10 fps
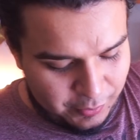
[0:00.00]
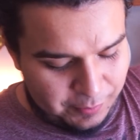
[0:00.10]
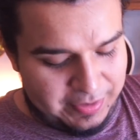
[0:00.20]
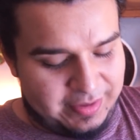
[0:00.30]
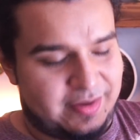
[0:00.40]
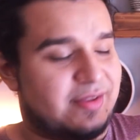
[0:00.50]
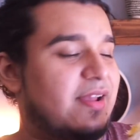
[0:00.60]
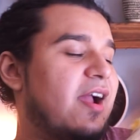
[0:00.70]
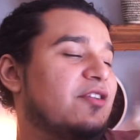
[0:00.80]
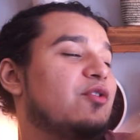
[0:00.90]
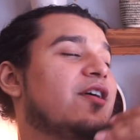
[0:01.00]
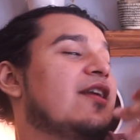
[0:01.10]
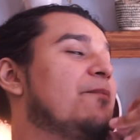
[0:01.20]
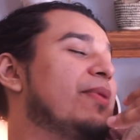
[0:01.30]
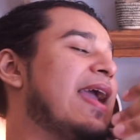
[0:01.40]
But are you
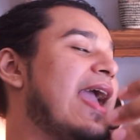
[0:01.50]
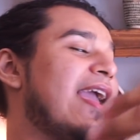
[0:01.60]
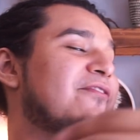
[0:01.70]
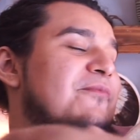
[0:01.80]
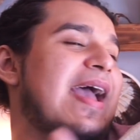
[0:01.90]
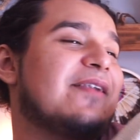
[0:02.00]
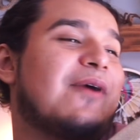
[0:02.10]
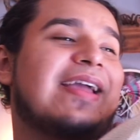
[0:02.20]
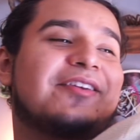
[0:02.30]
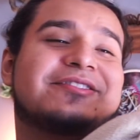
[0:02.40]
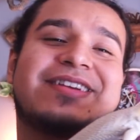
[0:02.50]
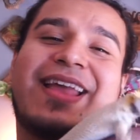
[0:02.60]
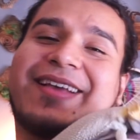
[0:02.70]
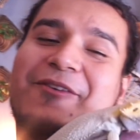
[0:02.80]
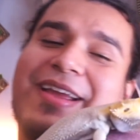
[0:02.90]
gonna behave, man? Why
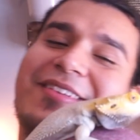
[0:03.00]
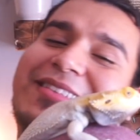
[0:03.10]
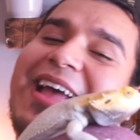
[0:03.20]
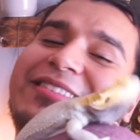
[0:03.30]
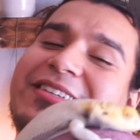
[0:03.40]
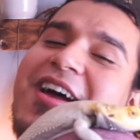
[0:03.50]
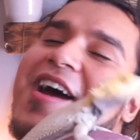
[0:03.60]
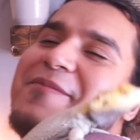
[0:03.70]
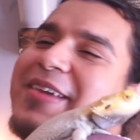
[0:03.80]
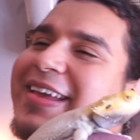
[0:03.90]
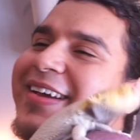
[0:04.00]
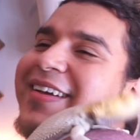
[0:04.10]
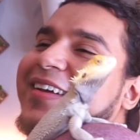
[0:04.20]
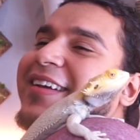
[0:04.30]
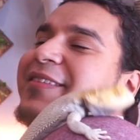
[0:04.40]
are you dancing on me?
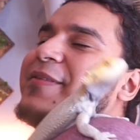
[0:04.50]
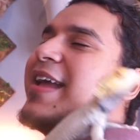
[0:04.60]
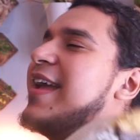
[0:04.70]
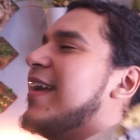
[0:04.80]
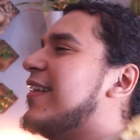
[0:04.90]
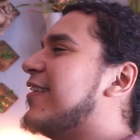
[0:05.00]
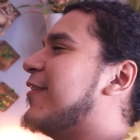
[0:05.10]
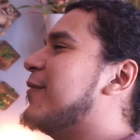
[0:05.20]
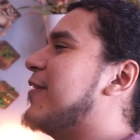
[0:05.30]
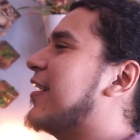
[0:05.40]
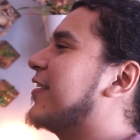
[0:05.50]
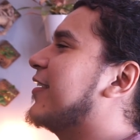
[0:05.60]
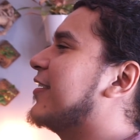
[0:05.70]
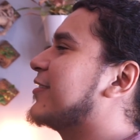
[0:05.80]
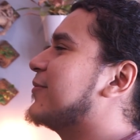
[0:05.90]
Man, oh my
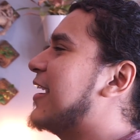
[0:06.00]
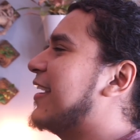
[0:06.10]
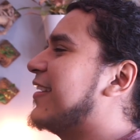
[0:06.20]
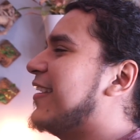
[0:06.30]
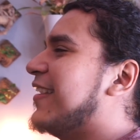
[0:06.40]
goodness, man.